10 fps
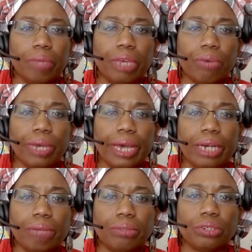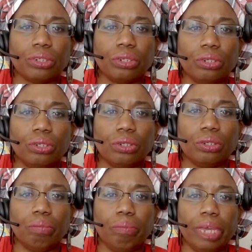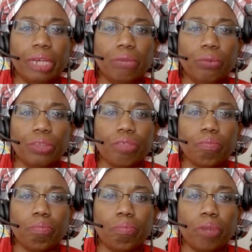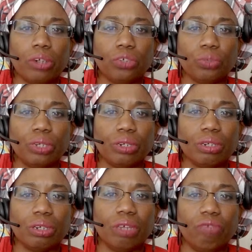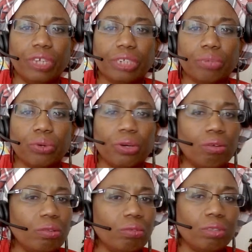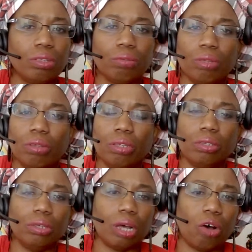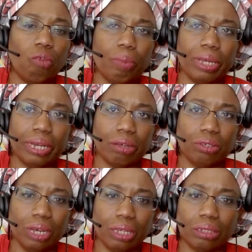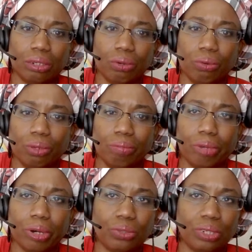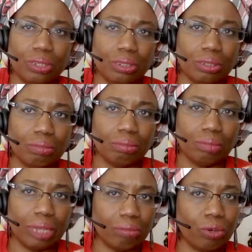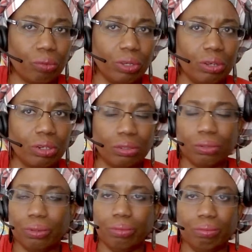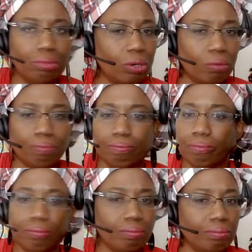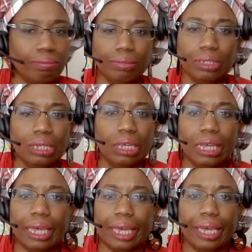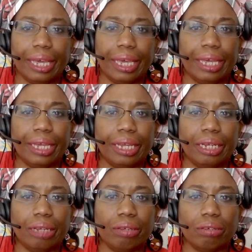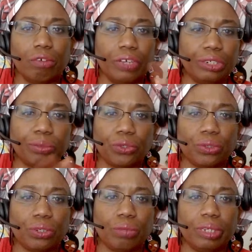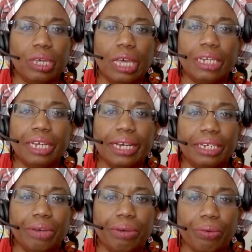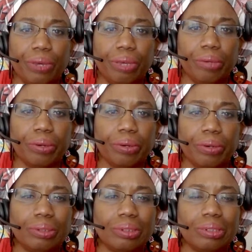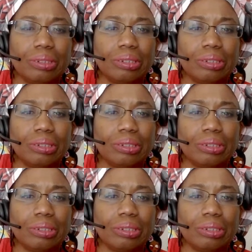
Bakery items made with margarine and vegetable oil. I hope by now you guys know margarine is not what we're going to do. No. Mm-mm-mm. And or vegetable sugar, excuse me. Non-dairy creamers,